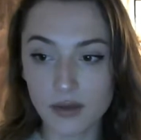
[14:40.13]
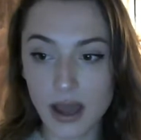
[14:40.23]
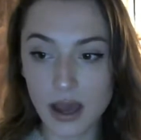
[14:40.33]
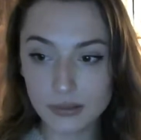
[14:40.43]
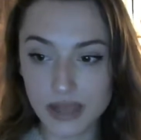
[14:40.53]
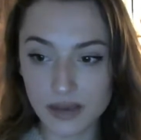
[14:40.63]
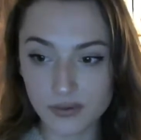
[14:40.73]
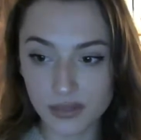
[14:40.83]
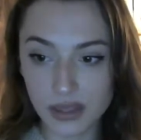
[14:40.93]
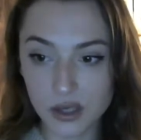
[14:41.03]
How's
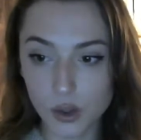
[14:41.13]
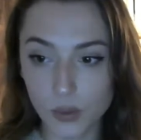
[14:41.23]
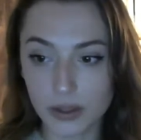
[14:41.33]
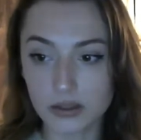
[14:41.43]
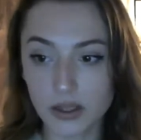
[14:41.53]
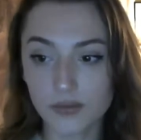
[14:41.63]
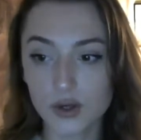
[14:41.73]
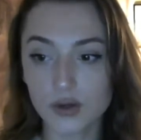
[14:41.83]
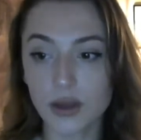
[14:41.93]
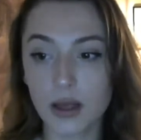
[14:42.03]
everything going? I love
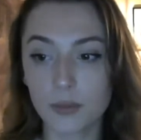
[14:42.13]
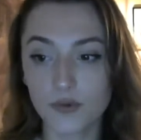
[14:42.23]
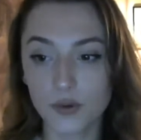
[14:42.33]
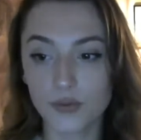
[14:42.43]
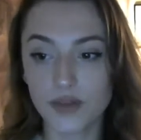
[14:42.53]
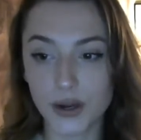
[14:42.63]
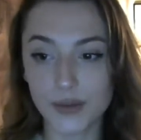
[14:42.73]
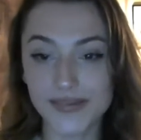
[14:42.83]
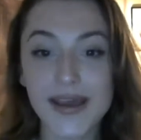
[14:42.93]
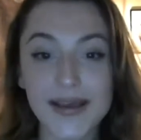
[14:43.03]
your helpful
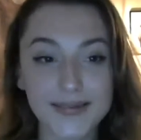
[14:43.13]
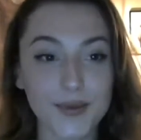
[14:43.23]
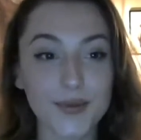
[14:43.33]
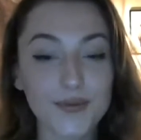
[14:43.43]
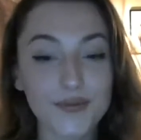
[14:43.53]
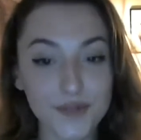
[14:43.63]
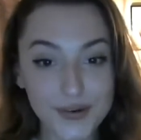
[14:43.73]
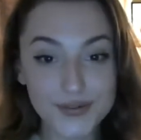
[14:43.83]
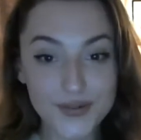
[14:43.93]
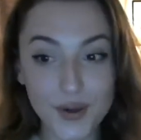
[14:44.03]
videos. So
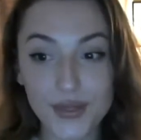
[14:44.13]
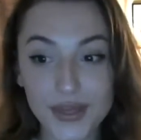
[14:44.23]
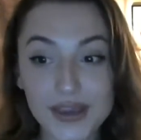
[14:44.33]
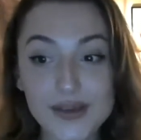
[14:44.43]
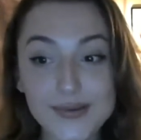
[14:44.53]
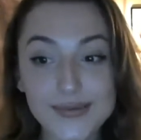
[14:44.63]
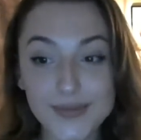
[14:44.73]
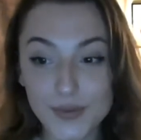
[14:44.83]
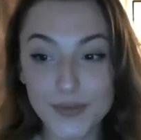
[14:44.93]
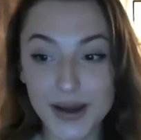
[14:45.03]
first of all, thank you
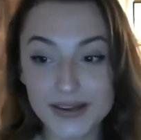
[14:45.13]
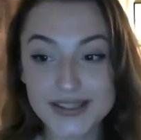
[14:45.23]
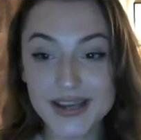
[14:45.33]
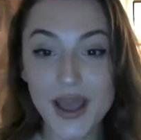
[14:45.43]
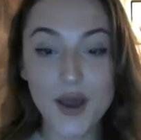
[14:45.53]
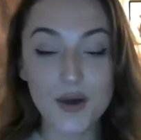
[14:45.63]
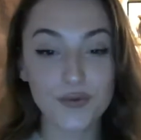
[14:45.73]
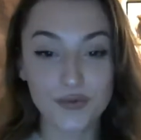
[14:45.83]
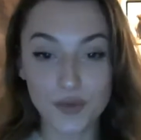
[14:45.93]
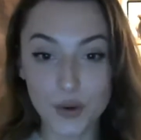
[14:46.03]
so much
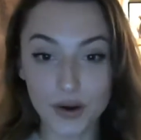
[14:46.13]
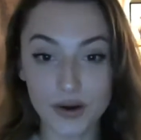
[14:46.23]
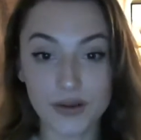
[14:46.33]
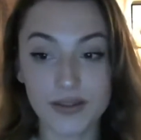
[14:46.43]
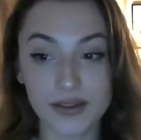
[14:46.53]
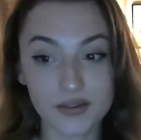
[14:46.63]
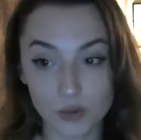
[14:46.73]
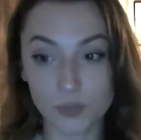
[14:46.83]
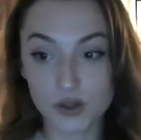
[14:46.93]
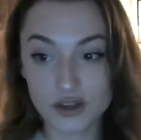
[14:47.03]
for the
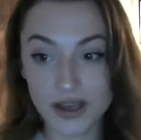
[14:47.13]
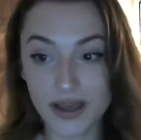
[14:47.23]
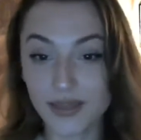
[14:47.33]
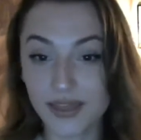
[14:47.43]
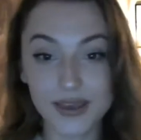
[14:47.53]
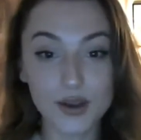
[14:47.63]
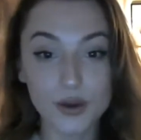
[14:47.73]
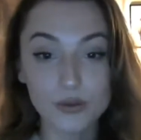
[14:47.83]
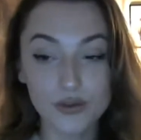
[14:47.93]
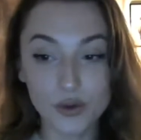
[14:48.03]
super chat. Thank
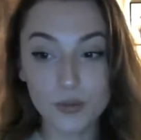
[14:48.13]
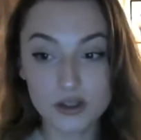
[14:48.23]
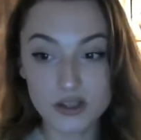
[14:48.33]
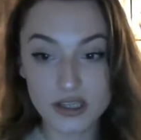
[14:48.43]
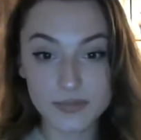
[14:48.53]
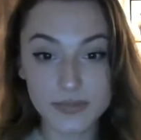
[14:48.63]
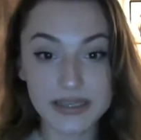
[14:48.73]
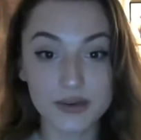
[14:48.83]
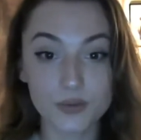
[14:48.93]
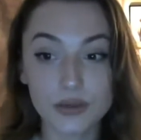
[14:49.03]
you so much,
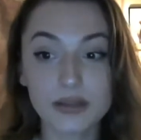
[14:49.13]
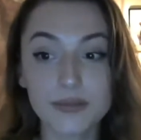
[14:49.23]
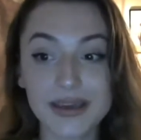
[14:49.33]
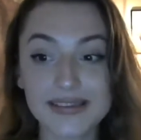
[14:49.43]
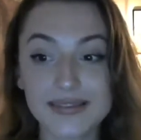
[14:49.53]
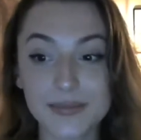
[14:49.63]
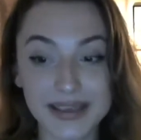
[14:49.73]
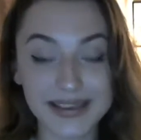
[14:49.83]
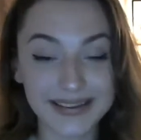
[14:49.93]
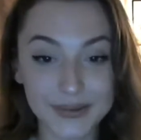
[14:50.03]
Jasmine. It really makes
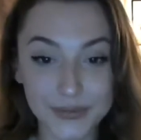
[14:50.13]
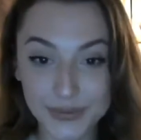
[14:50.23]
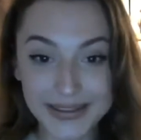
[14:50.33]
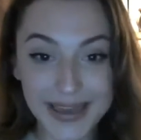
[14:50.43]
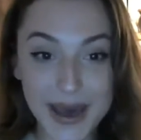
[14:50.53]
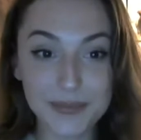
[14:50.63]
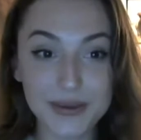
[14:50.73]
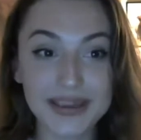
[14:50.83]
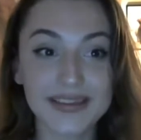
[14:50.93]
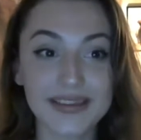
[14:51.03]
me really
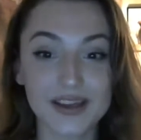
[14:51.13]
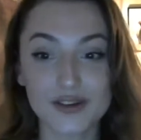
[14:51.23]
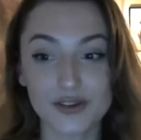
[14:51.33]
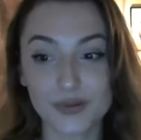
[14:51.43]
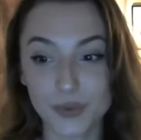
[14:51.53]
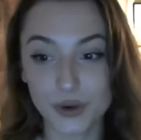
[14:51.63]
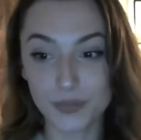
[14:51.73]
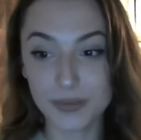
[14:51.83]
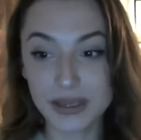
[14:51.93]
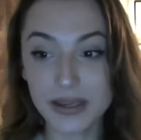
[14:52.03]
happy that you
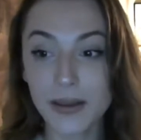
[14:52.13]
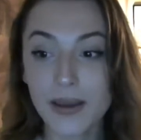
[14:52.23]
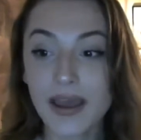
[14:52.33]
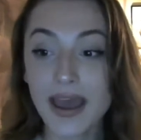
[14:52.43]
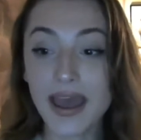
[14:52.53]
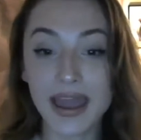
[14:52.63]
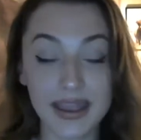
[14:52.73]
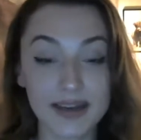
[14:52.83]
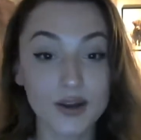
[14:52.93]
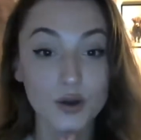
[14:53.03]
support me.
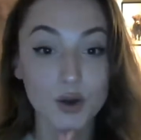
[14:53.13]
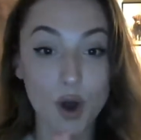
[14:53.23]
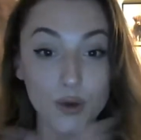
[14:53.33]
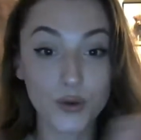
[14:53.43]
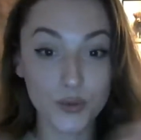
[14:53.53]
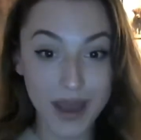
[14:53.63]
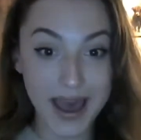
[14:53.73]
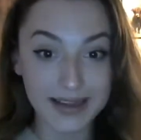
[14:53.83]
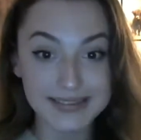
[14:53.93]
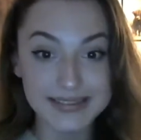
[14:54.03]
And
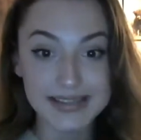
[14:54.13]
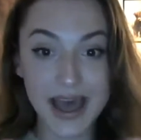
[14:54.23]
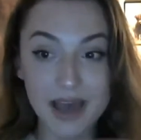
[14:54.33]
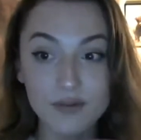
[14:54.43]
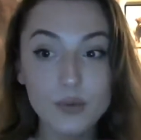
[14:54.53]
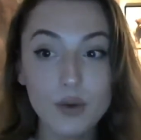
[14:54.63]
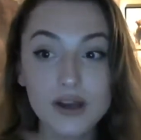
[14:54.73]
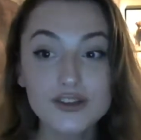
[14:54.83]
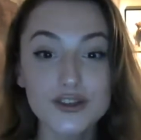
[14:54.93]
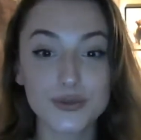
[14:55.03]
congrats.
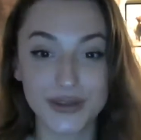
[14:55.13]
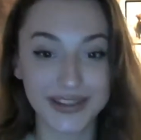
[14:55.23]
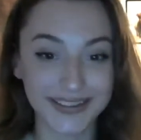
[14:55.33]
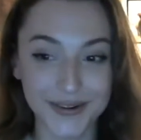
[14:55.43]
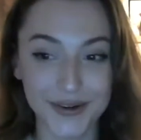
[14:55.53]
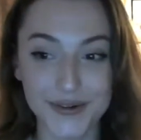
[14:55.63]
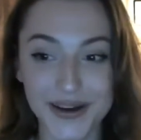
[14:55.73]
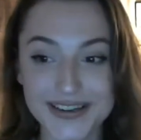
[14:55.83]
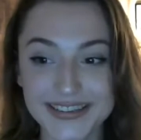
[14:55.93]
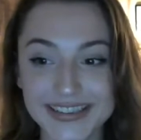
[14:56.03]
Everyone should really
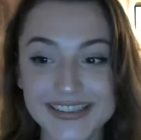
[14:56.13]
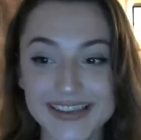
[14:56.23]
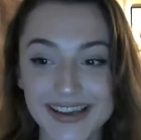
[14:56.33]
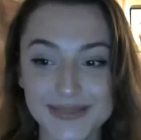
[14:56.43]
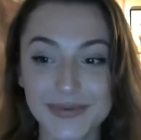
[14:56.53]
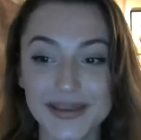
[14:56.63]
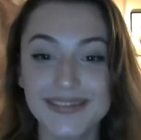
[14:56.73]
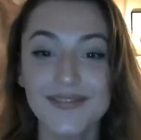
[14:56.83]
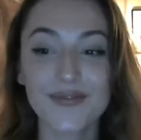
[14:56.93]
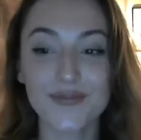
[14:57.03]
congratulate
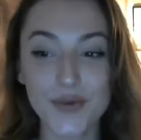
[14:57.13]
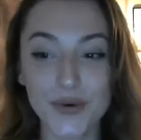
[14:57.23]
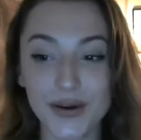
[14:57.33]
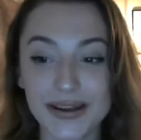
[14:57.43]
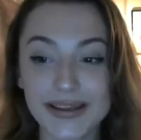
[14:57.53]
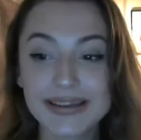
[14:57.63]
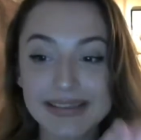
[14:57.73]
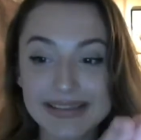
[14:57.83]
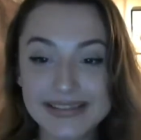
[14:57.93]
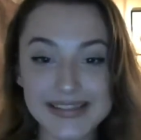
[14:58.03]
Jasmine for
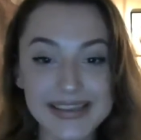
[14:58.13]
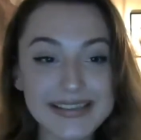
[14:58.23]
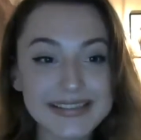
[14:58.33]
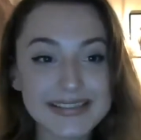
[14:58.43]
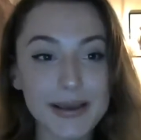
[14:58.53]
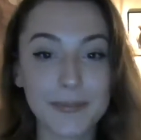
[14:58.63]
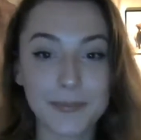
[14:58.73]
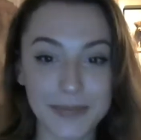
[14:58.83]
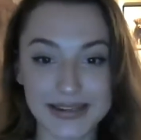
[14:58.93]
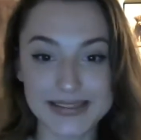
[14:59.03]
6
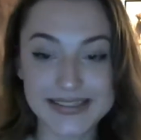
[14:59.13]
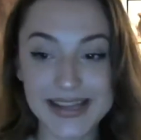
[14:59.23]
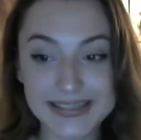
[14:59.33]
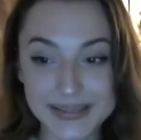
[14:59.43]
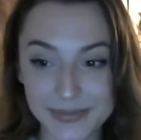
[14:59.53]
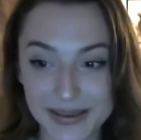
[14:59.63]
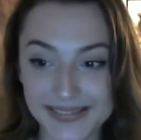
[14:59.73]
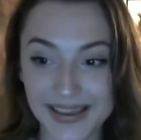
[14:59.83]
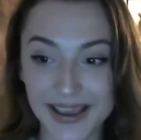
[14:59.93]
months. That's amazing.